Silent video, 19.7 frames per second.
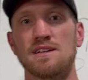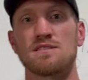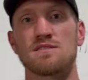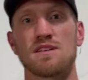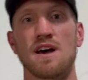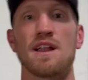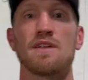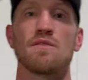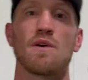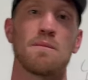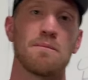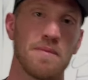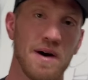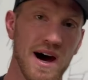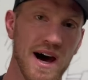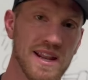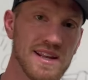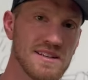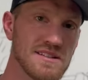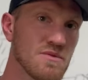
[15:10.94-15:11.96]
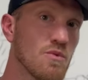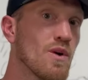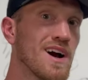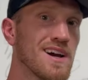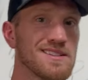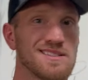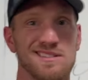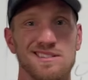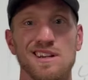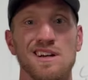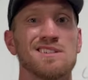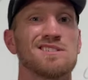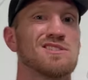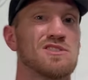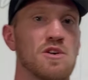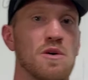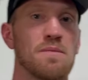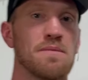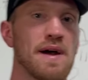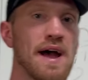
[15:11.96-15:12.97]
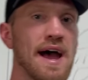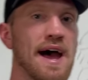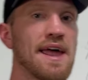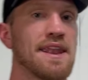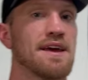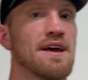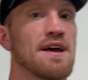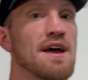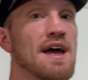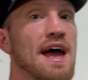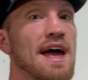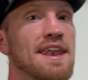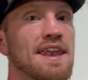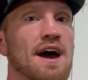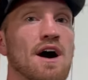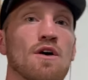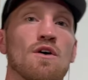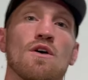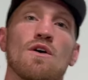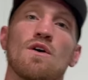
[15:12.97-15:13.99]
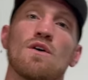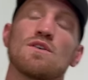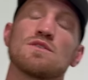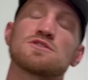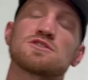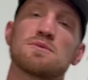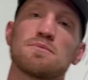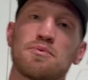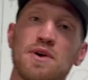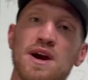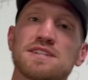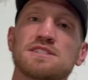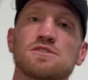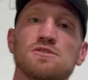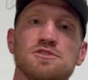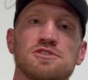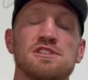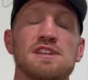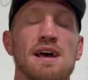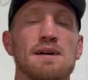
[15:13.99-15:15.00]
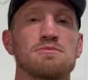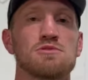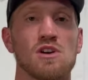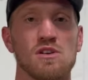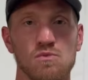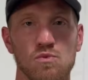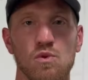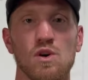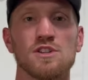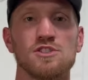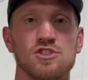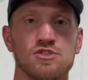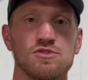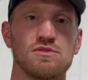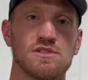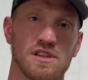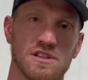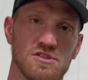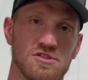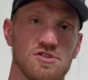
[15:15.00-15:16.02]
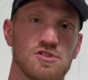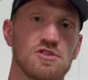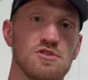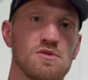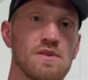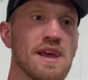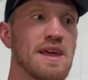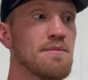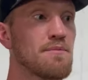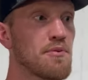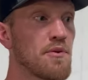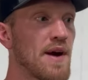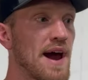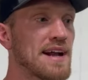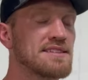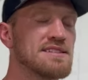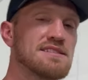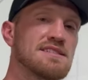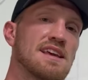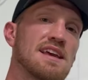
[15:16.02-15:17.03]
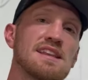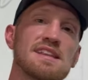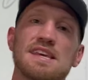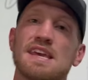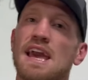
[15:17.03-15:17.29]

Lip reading: inside of our bodies and why it sucks so bad. And now some practical steps on what you can do in practice, in